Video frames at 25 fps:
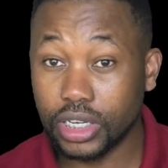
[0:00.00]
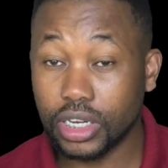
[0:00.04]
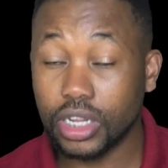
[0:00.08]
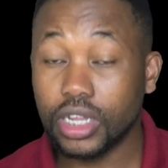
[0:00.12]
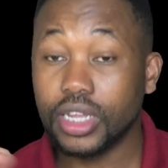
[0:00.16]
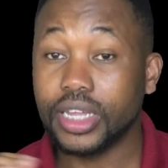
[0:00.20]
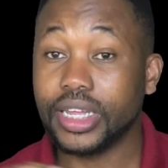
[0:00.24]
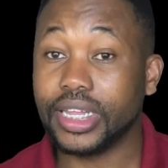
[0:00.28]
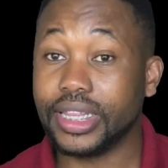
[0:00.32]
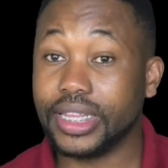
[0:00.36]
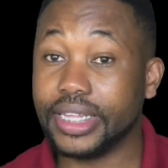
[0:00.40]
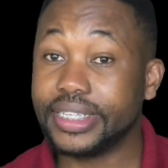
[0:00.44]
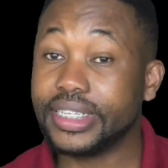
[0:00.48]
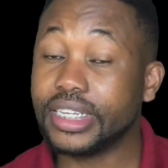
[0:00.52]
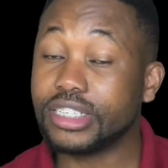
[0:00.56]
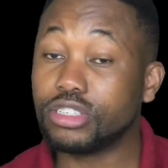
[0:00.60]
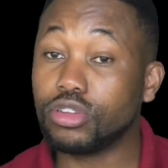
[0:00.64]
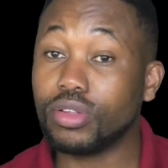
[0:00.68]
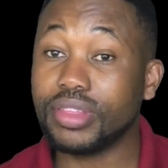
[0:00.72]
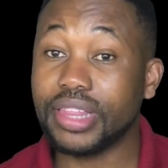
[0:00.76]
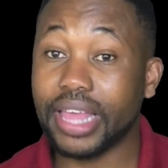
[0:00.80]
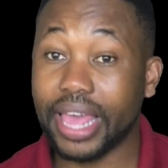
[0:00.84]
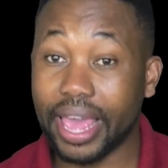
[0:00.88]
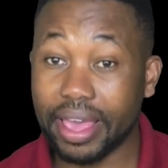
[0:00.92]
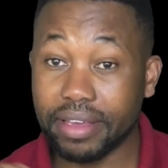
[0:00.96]
This is not the
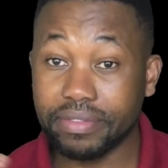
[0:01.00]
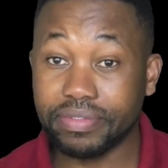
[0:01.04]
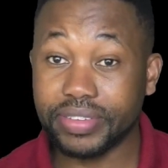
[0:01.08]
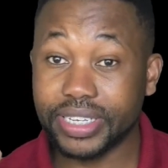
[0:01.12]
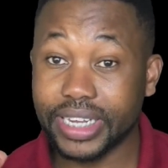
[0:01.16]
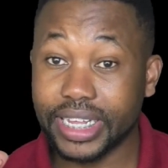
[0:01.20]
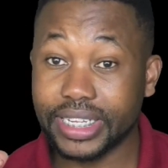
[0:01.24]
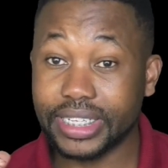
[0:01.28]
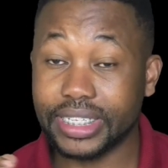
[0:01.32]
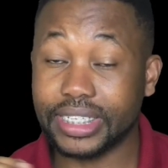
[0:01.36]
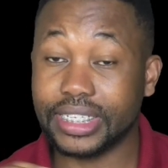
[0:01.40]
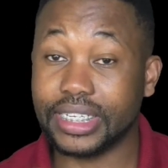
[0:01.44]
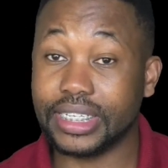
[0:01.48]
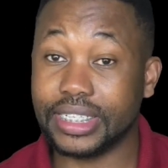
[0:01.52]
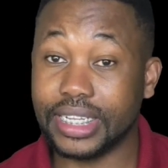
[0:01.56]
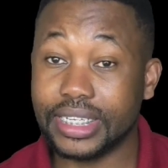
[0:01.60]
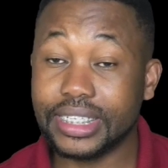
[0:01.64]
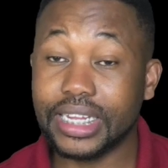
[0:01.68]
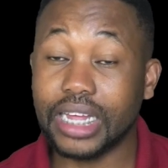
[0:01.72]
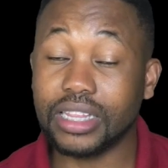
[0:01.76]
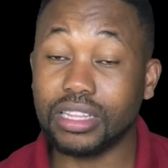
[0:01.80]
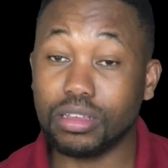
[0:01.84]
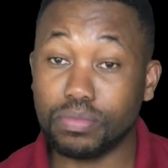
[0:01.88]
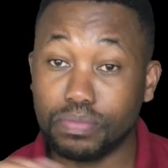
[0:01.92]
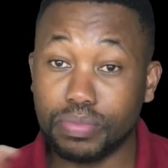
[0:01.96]
F10s. These are the
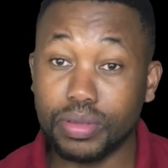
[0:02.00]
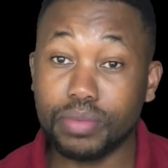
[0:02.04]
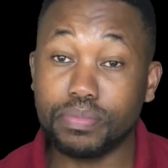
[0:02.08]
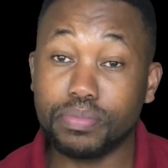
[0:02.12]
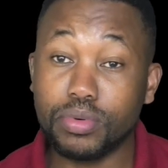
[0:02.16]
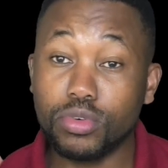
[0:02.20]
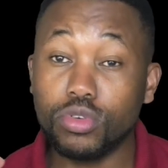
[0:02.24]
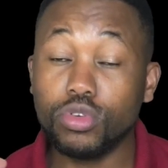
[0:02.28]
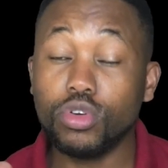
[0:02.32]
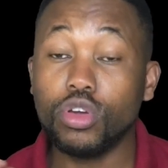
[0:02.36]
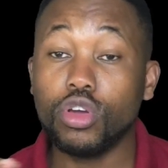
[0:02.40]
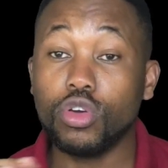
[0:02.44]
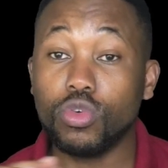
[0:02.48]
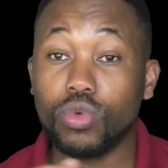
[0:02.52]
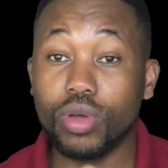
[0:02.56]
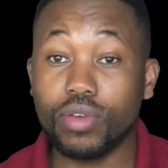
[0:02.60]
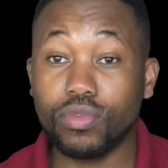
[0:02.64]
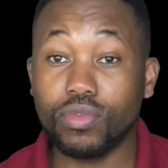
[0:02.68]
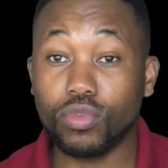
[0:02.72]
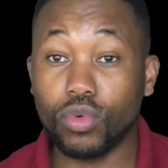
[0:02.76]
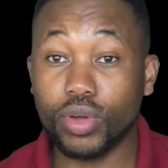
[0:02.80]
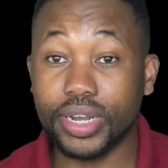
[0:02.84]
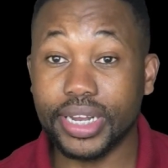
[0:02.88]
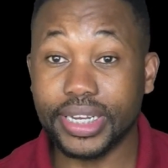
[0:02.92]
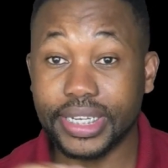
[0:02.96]
people who have got a
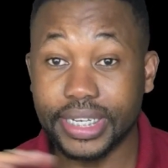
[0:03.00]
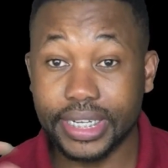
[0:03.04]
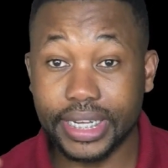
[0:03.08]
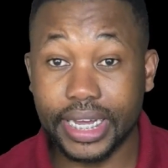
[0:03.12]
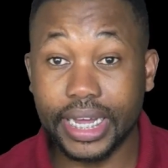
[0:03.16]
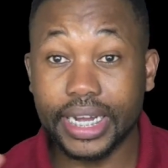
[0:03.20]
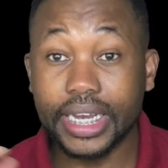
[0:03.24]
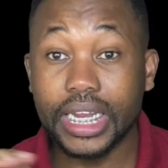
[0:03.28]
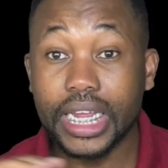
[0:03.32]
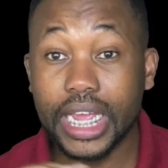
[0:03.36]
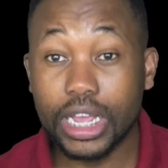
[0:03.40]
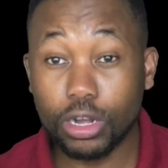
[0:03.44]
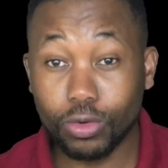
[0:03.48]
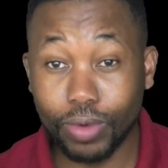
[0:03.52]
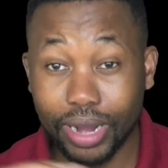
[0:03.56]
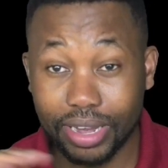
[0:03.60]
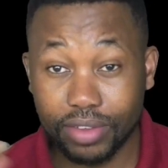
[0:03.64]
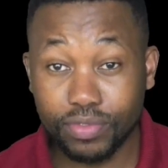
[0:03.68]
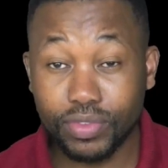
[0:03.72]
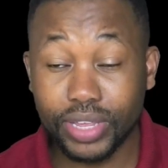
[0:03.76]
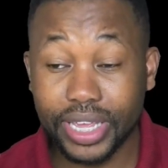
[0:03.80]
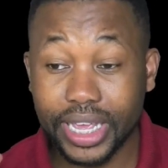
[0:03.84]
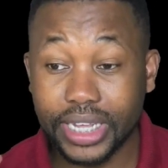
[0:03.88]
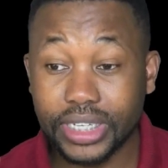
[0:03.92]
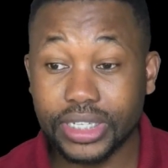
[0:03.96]
degree, a
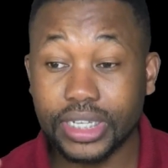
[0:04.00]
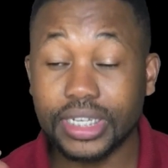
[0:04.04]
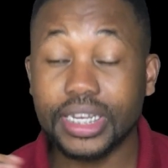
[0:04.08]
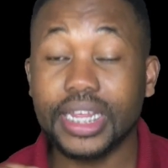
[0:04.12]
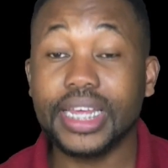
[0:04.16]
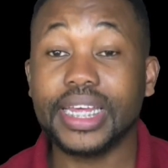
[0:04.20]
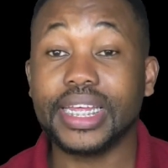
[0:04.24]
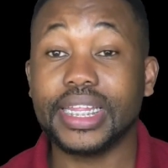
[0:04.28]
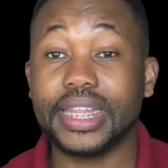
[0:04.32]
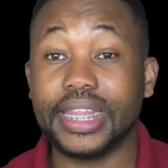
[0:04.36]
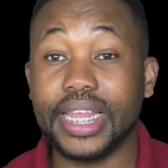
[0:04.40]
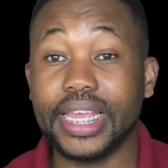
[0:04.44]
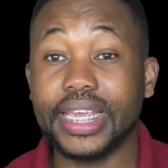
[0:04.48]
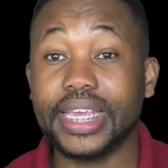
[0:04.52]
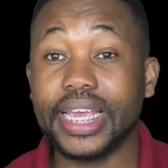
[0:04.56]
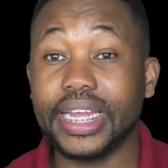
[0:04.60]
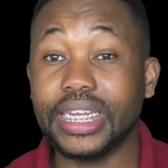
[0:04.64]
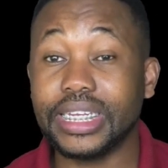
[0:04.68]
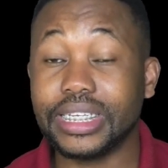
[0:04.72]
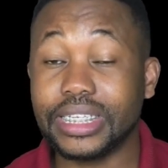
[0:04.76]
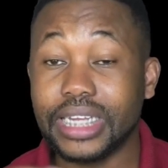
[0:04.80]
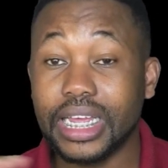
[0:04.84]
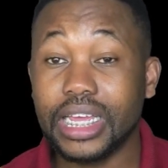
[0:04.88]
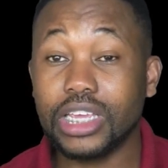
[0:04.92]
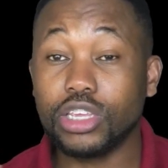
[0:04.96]
qualification. They can
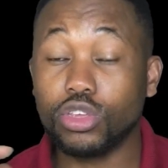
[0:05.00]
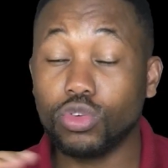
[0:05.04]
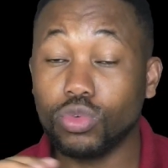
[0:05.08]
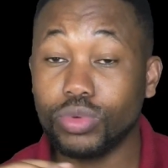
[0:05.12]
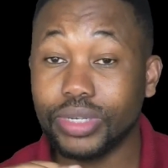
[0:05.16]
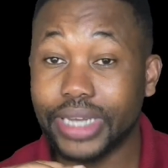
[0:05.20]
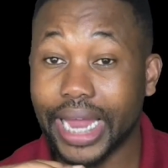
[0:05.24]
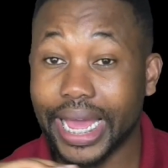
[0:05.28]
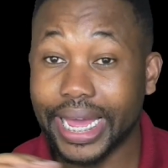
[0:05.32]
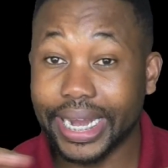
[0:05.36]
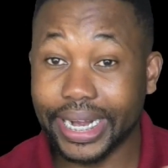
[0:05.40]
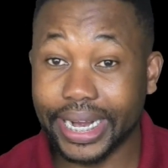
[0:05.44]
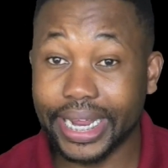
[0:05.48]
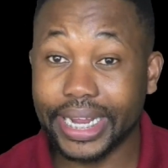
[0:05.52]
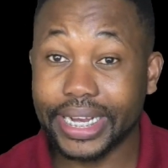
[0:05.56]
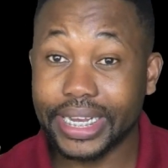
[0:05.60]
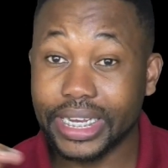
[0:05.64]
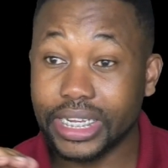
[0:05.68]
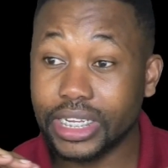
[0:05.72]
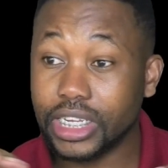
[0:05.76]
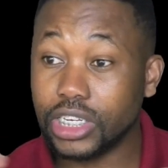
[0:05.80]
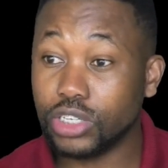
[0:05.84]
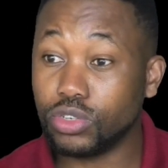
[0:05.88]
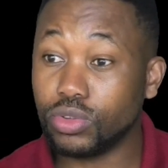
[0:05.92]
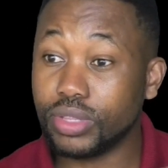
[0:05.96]
take you directly
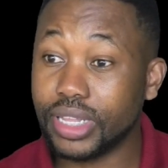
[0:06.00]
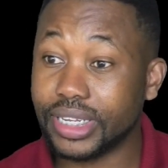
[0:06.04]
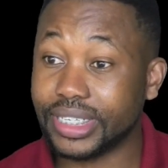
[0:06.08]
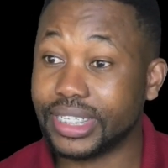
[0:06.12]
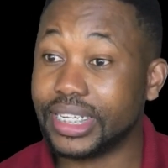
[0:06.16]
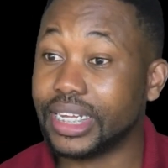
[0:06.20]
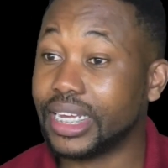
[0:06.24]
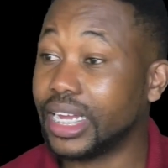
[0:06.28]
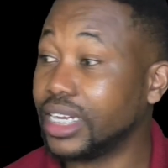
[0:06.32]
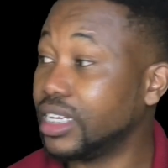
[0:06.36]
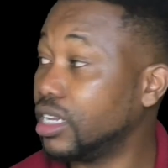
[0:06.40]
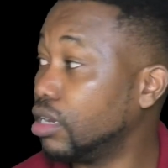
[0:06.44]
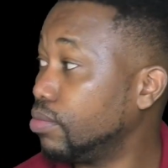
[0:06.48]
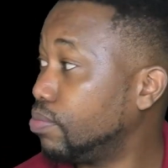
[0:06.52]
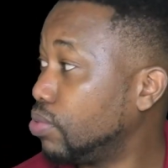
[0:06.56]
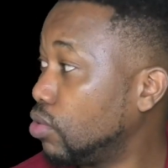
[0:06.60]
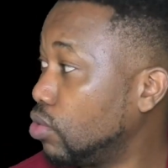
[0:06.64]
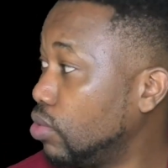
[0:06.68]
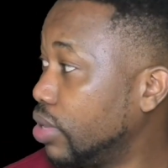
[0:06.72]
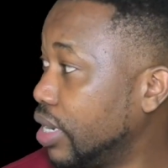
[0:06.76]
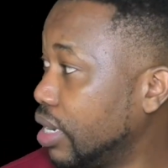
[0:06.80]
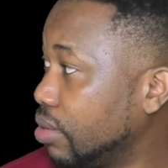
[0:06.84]
into the second year program.